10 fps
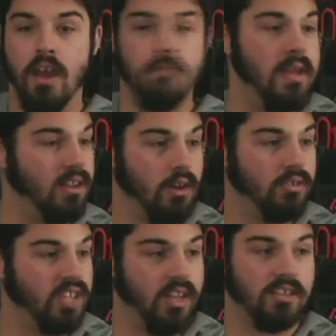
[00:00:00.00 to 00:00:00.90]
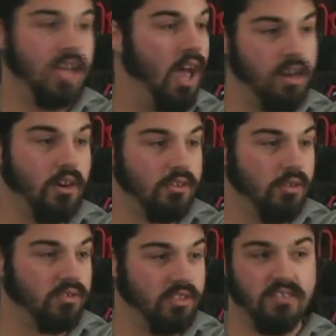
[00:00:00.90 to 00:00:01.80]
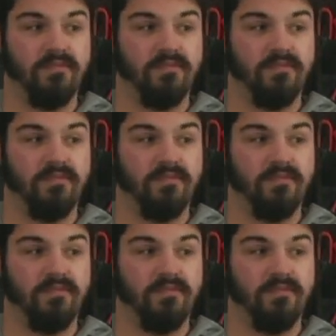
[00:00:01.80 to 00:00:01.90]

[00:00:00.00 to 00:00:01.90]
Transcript: make no sense and are useless.